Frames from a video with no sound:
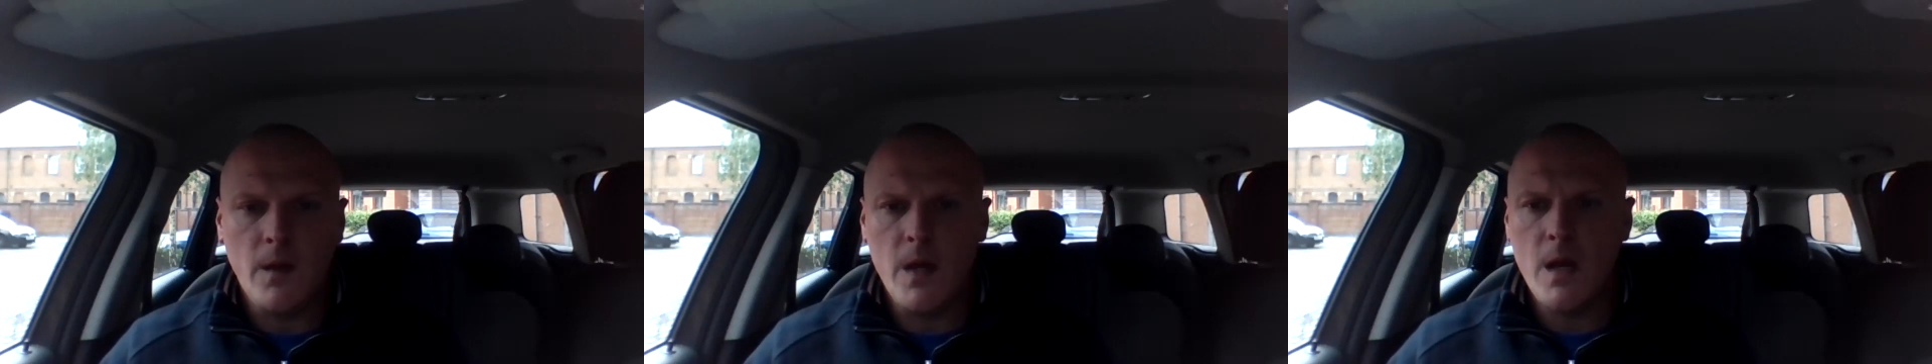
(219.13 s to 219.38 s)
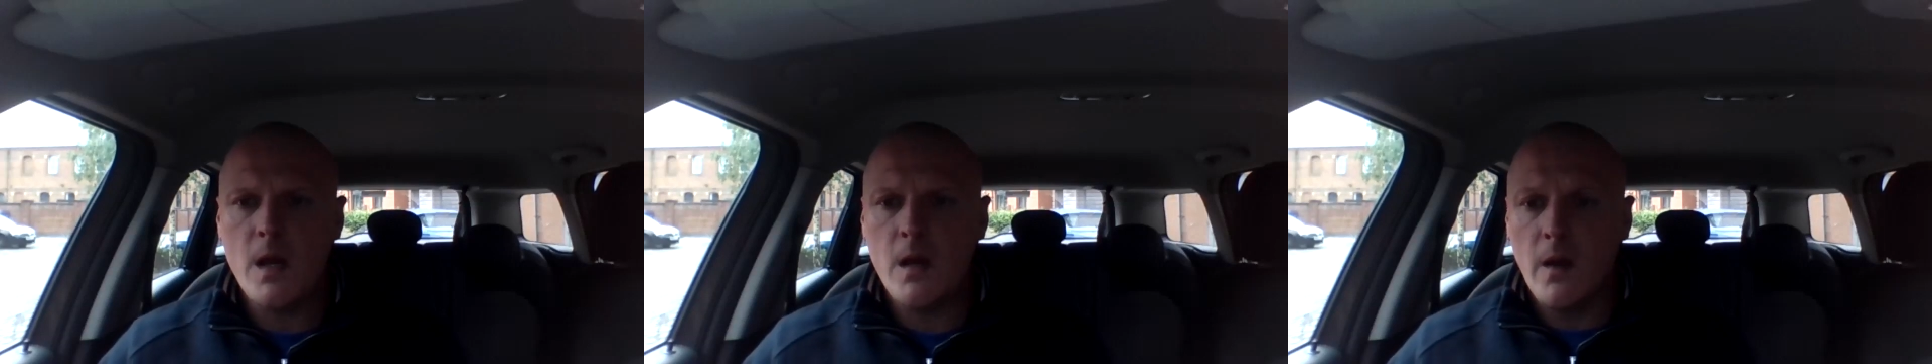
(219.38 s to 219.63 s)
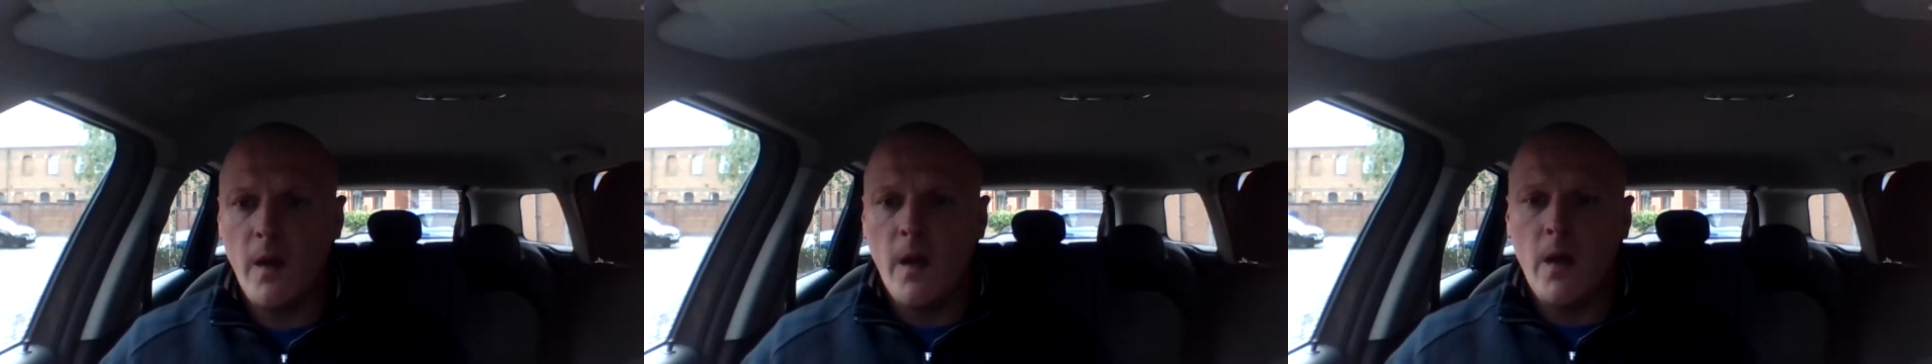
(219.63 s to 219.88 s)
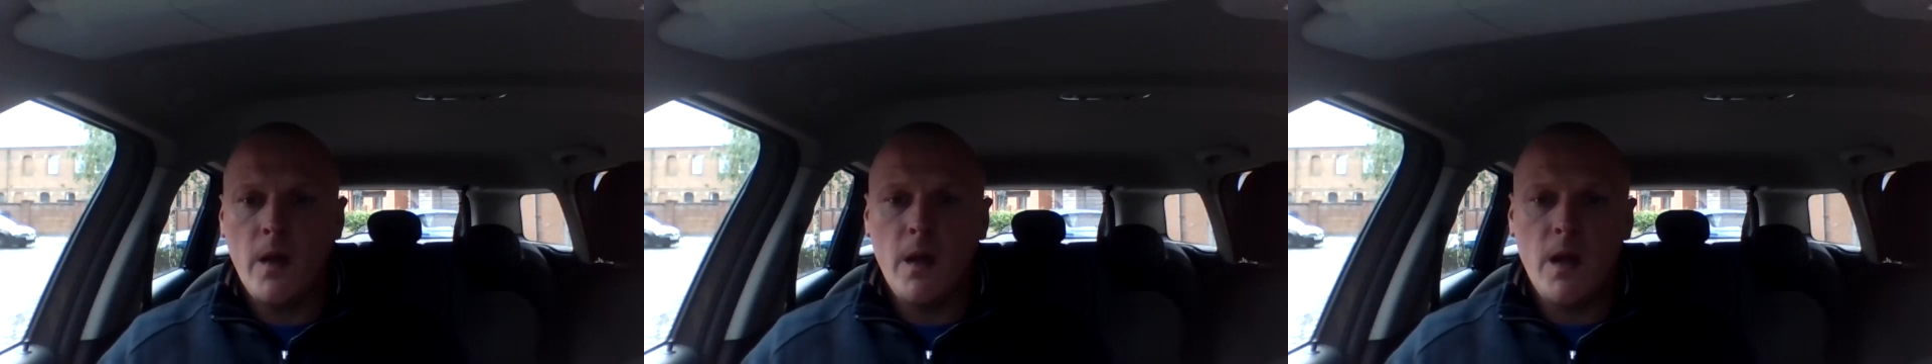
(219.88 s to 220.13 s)
and
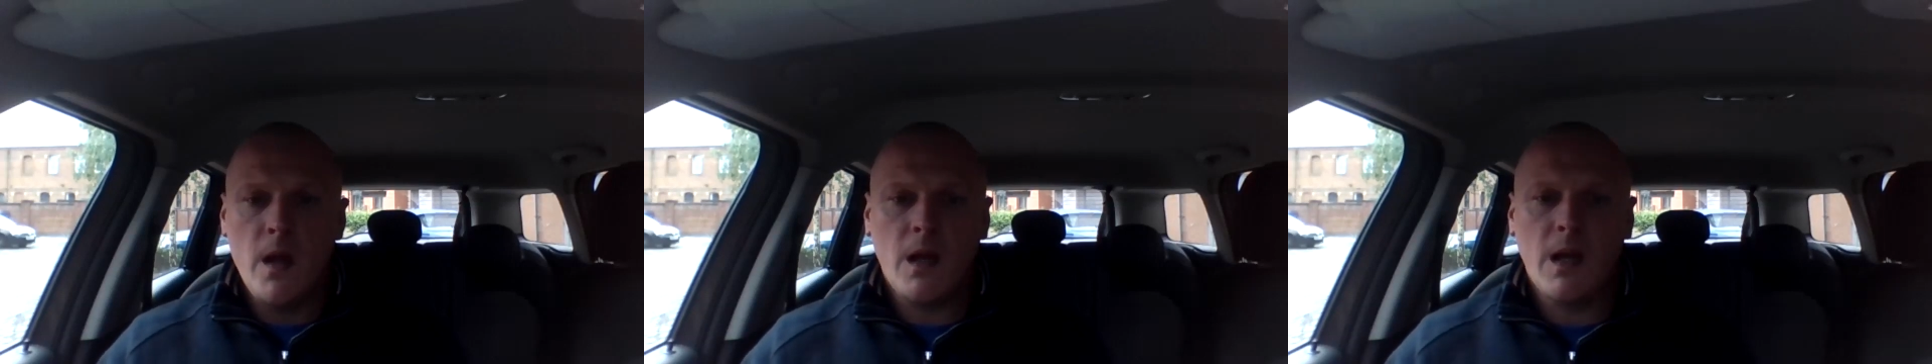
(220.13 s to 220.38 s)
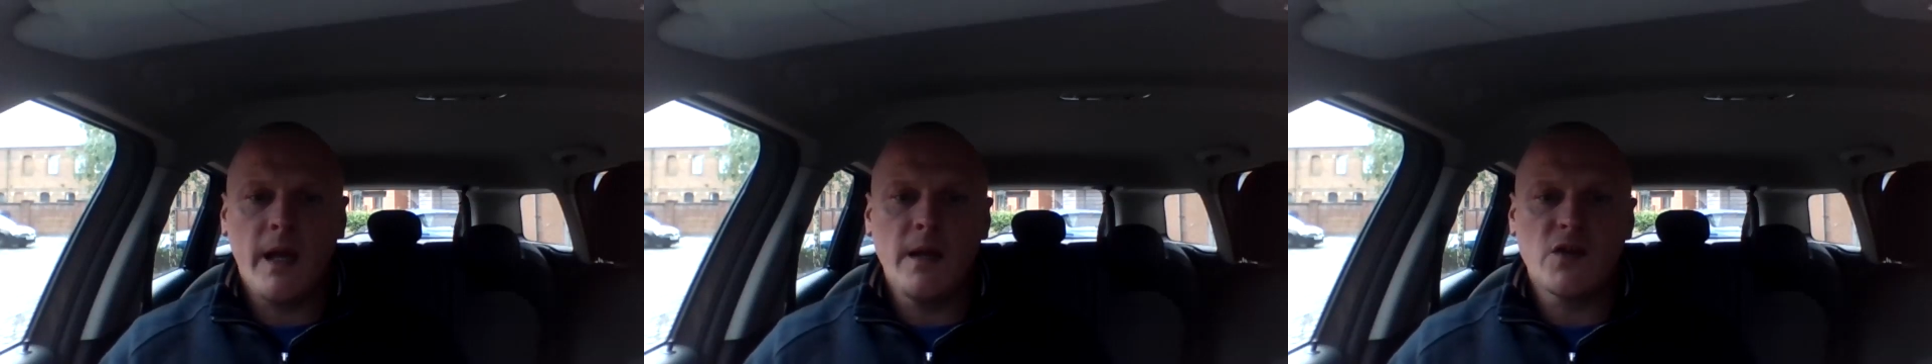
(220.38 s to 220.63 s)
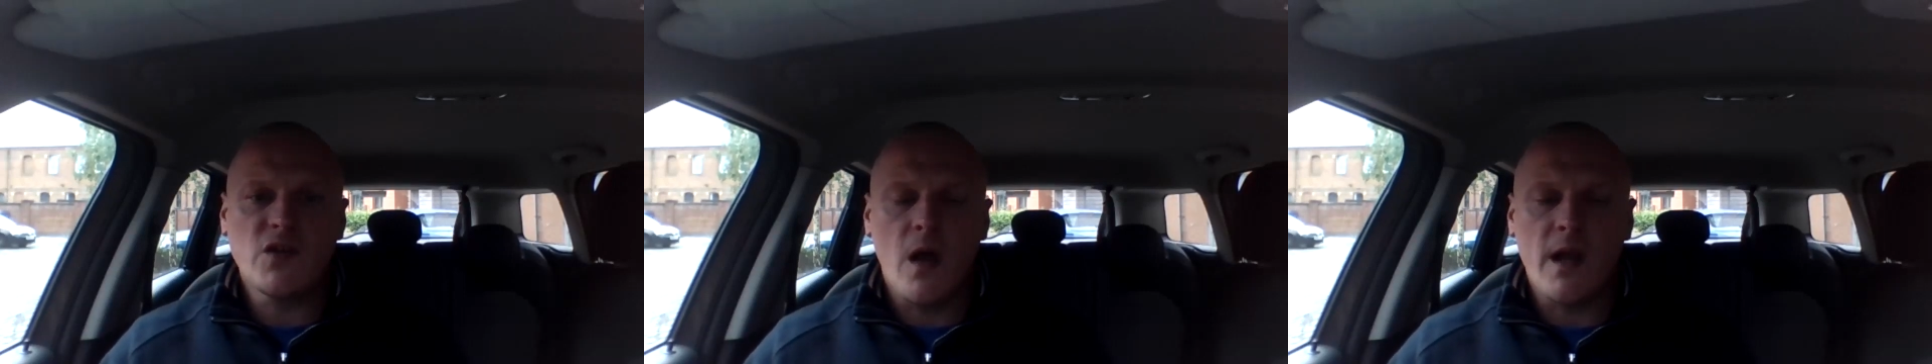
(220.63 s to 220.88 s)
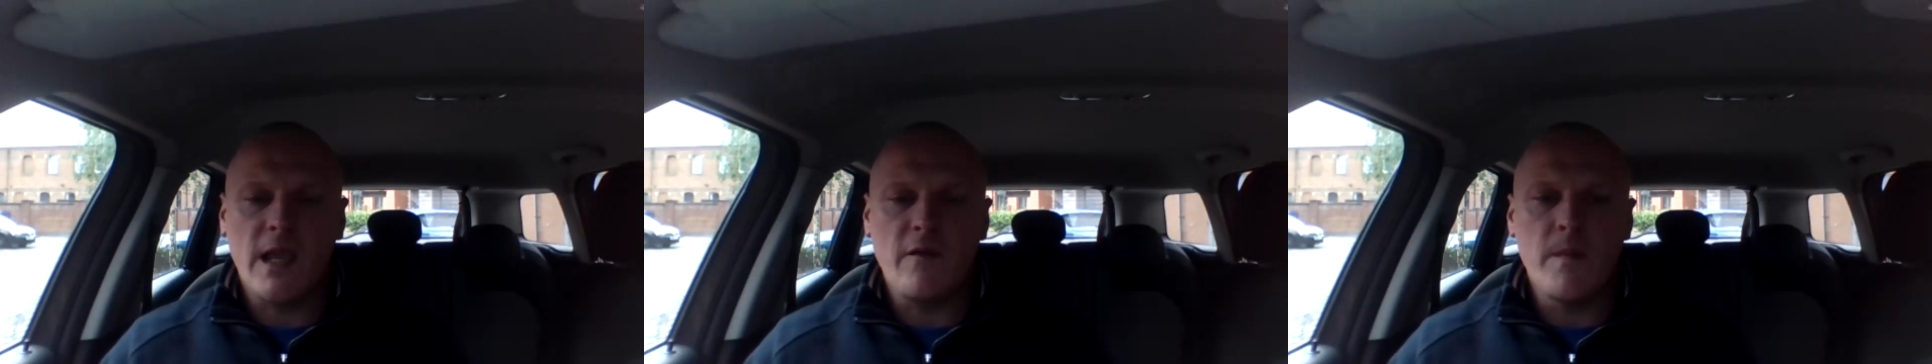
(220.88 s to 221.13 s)
kind of
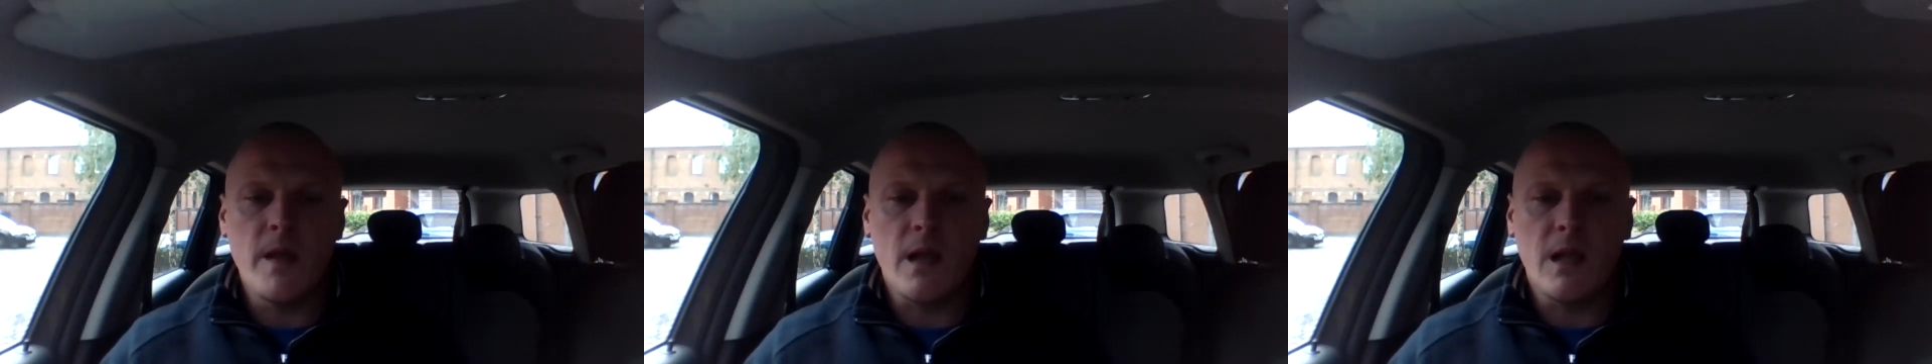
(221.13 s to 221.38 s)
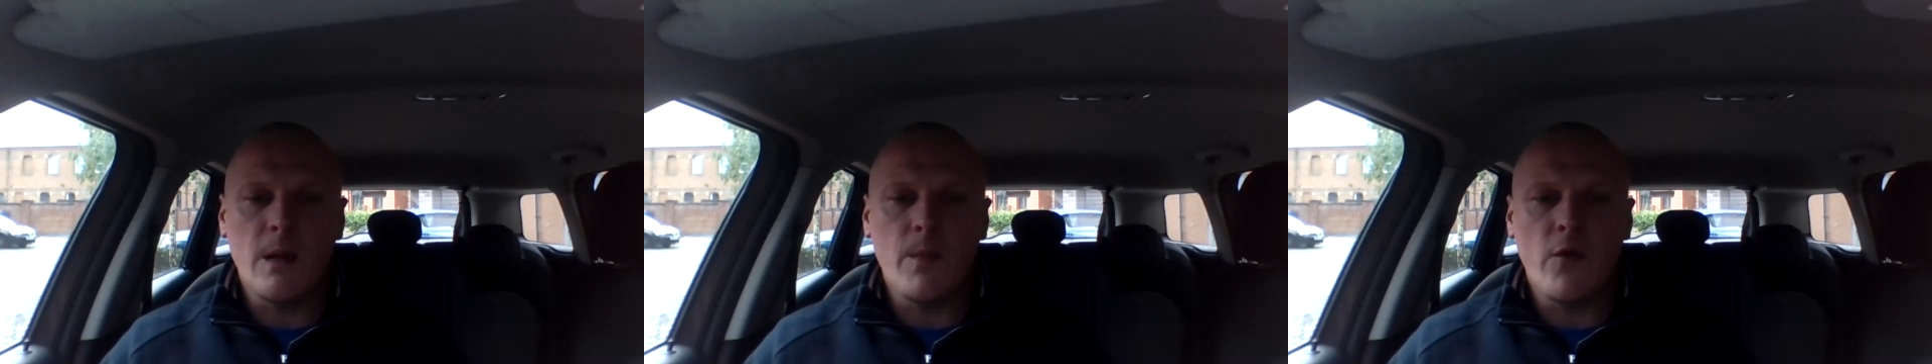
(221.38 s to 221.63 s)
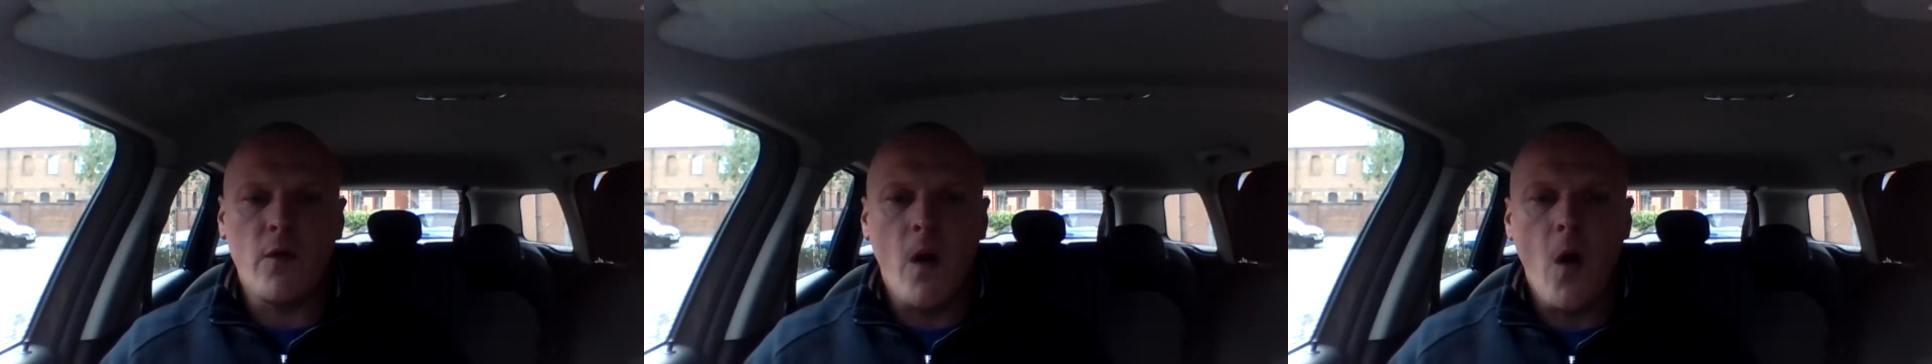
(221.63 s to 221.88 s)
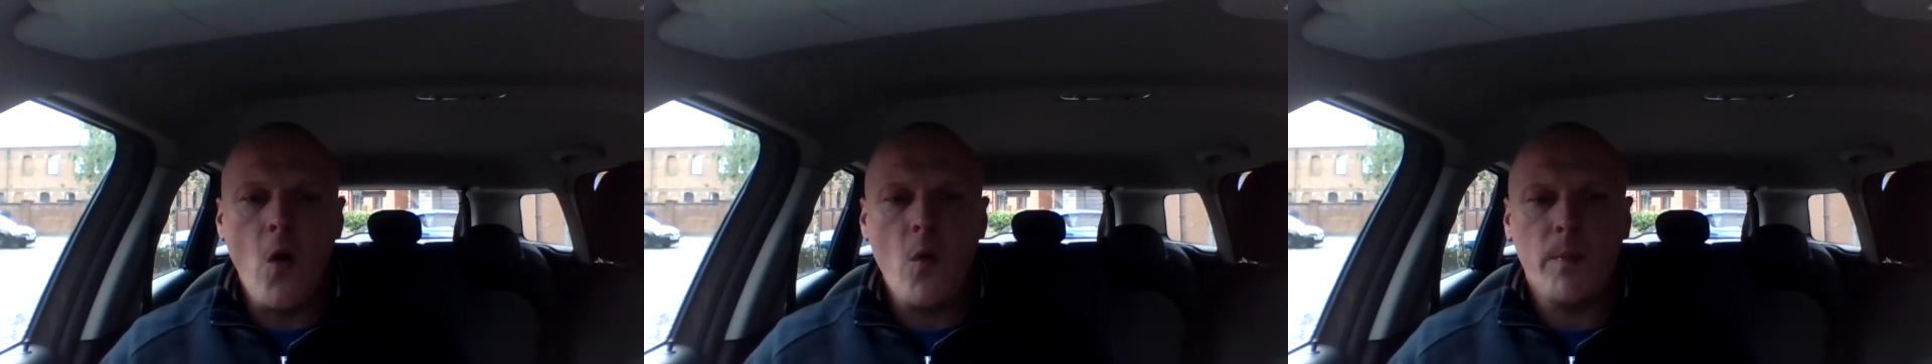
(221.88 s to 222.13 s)
sort of give me a glimmer
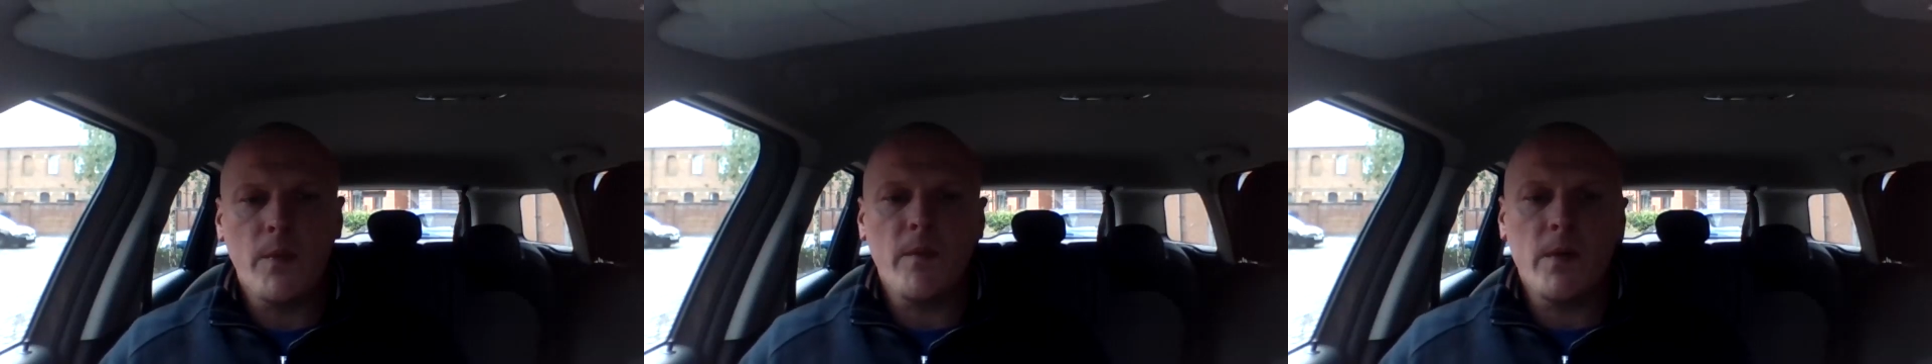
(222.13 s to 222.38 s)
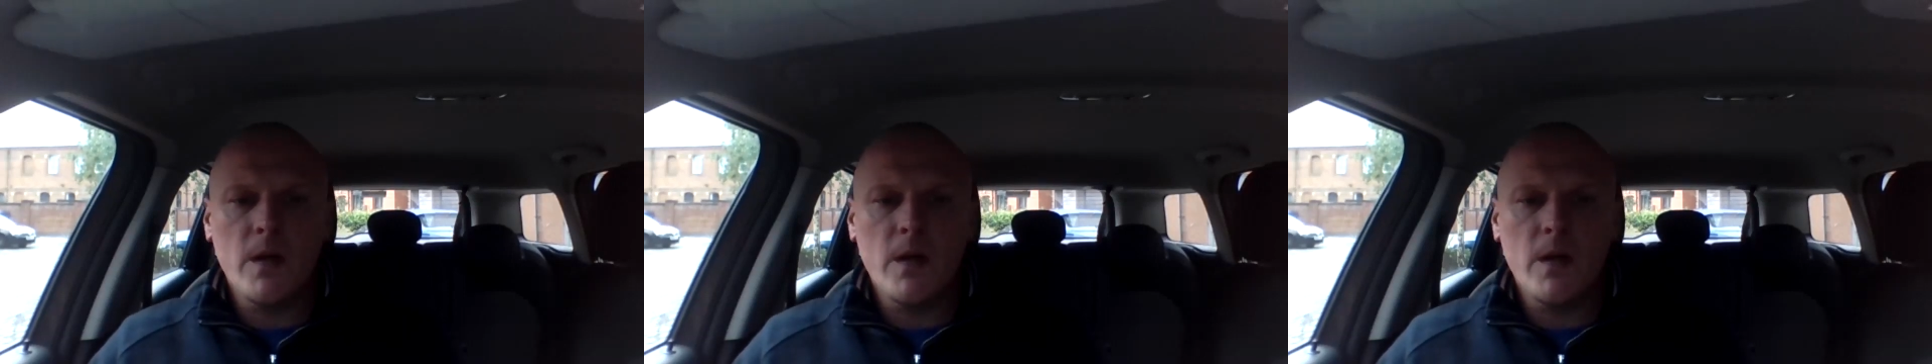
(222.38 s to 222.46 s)
of hope.